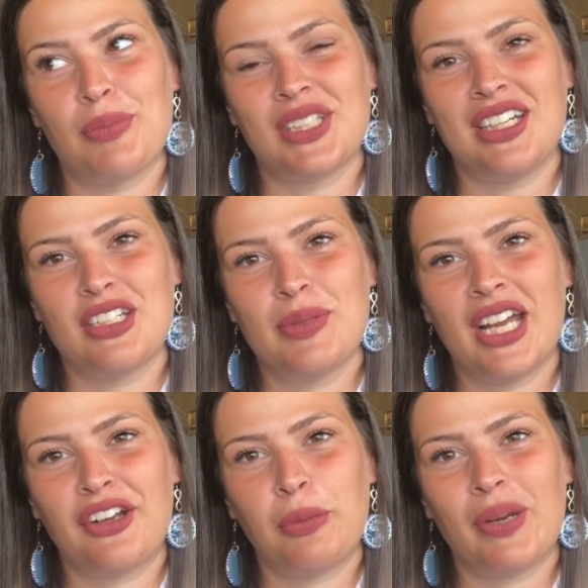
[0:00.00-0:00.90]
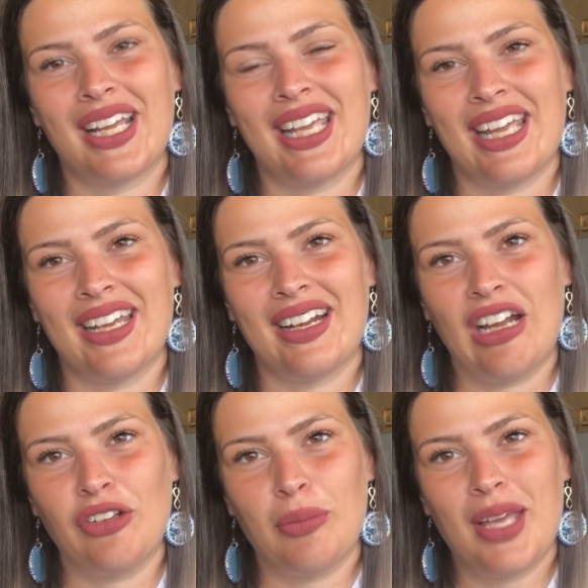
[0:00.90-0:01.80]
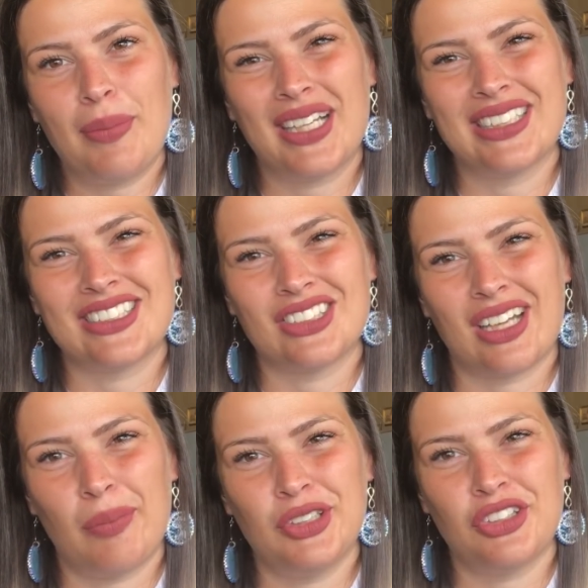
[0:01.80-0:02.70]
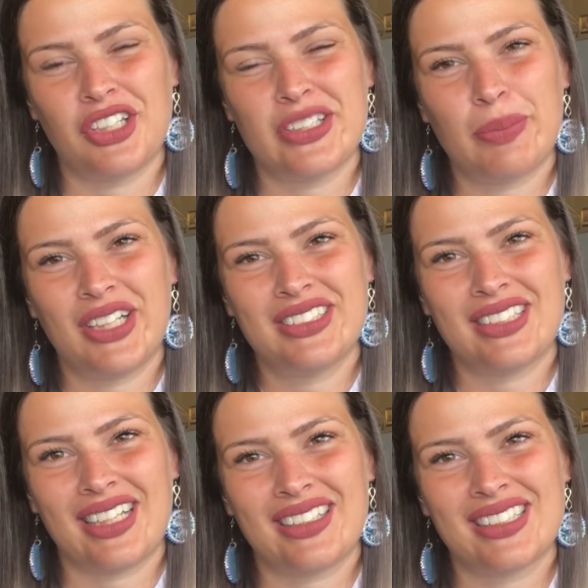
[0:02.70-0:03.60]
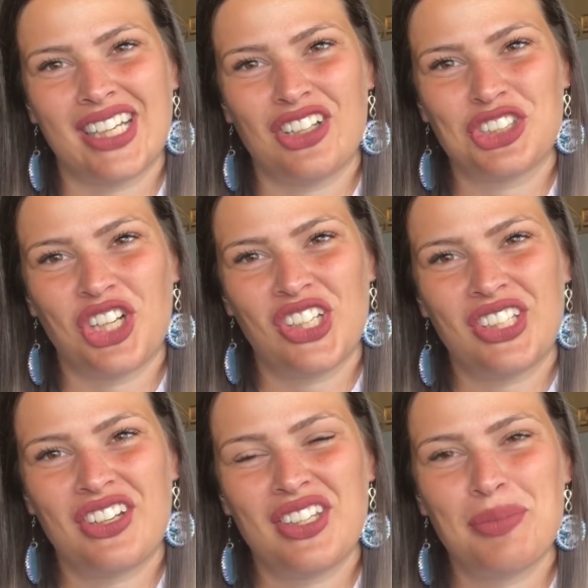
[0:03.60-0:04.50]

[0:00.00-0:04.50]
needed to be ironed, but I can't iron them yet because there's a couple dirty spots, like, because I got chocolate on them.